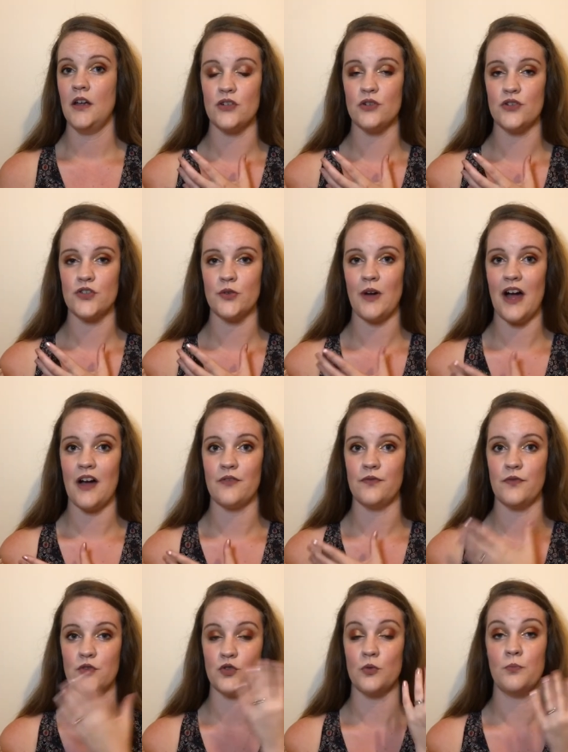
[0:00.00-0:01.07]
I also
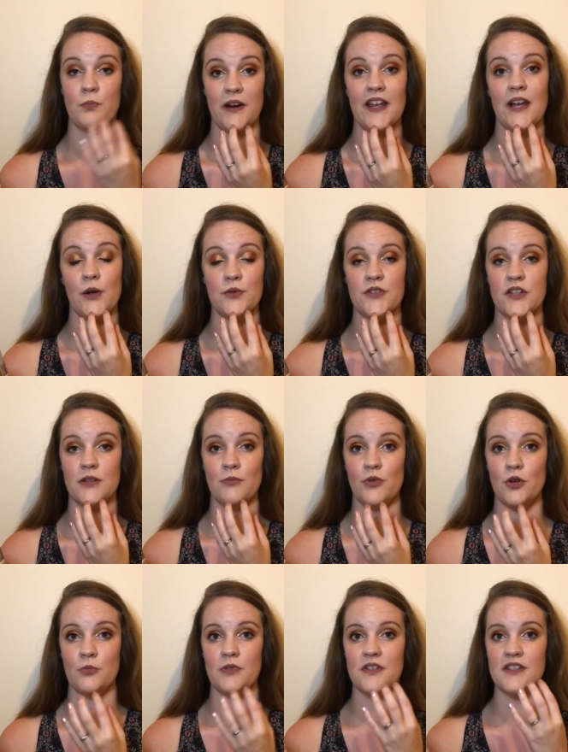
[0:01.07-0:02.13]
have some breakouts at the
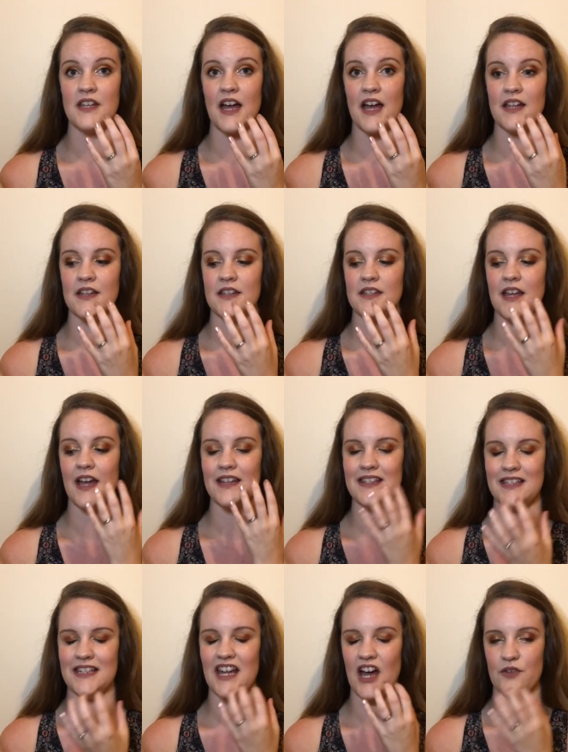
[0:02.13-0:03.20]
moment, and I
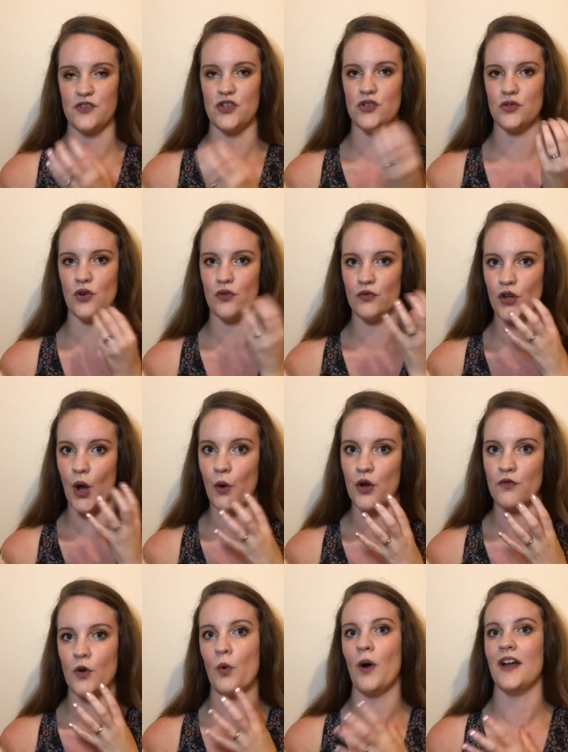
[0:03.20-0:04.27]
did have to sort of go
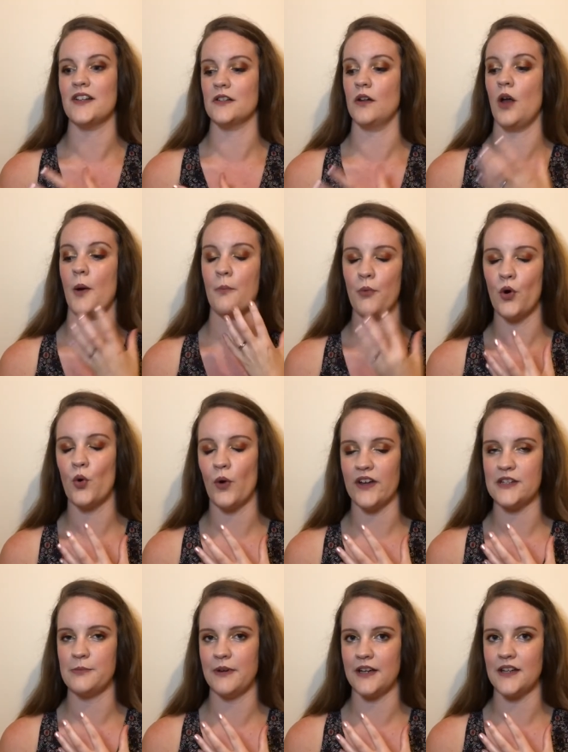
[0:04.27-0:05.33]
over quite a lot and put
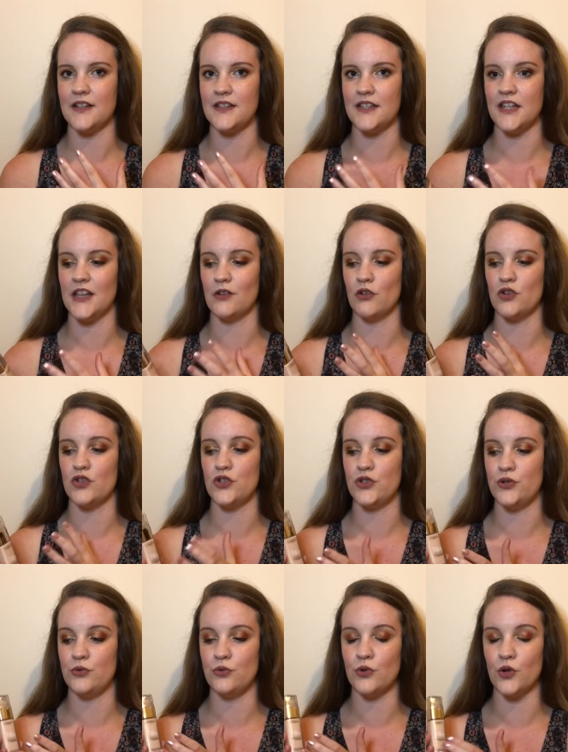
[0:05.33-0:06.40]
quite a bit of concealer on
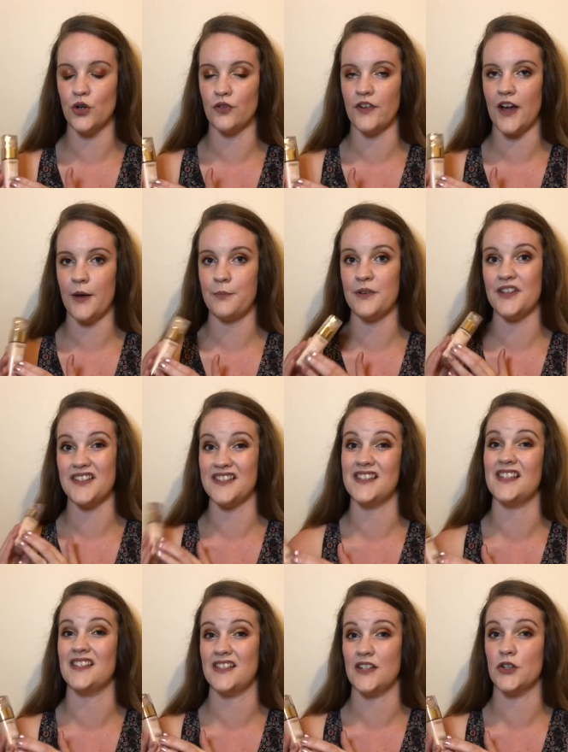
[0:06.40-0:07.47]
to cover, because
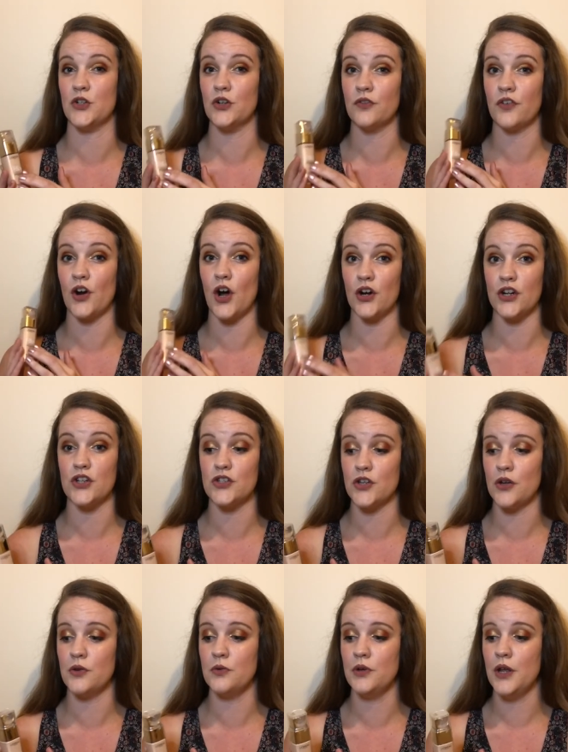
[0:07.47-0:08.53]
this didn't cover it on its
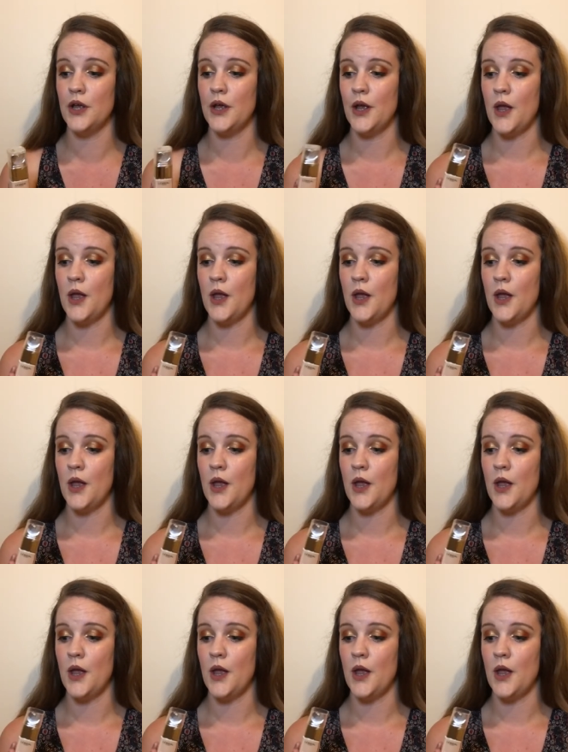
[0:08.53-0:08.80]
own.